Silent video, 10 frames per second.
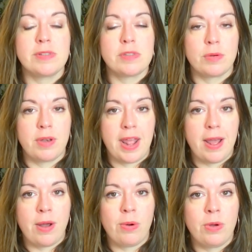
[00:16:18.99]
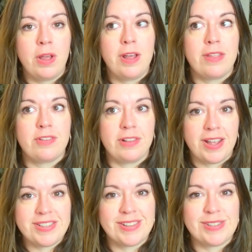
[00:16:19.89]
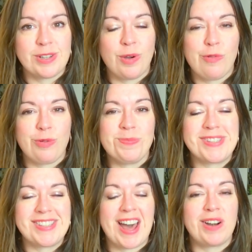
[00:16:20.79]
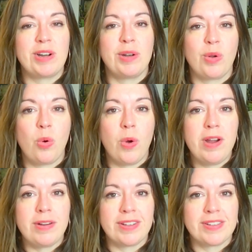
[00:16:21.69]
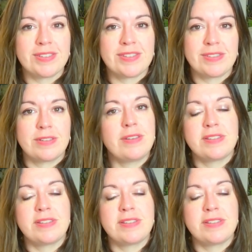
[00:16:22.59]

And so now the lessons go from Saturn and Aquarius